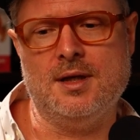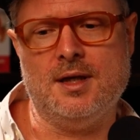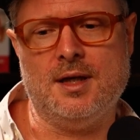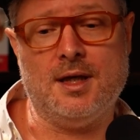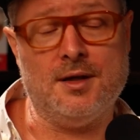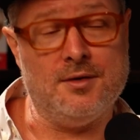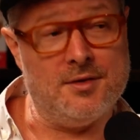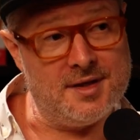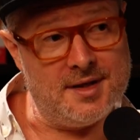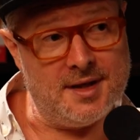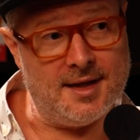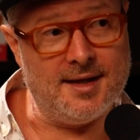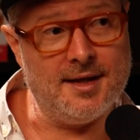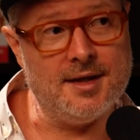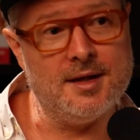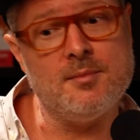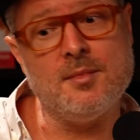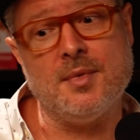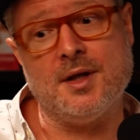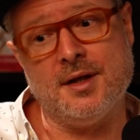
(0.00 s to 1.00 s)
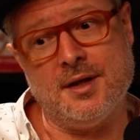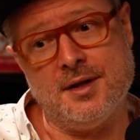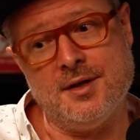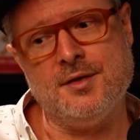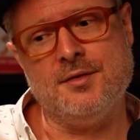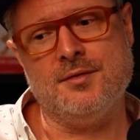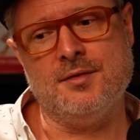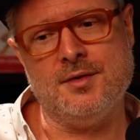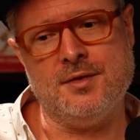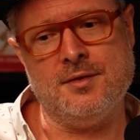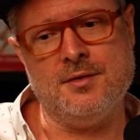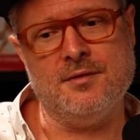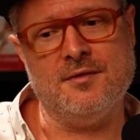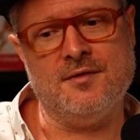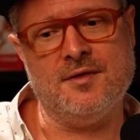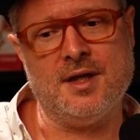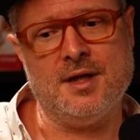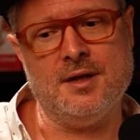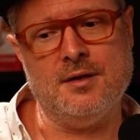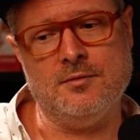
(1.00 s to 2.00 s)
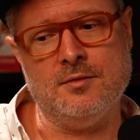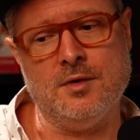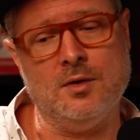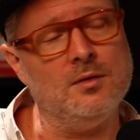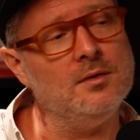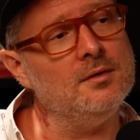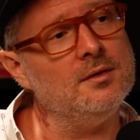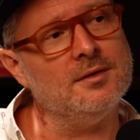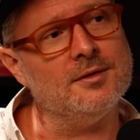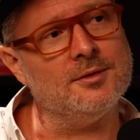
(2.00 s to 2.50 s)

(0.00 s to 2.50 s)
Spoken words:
understand them, and then you find a role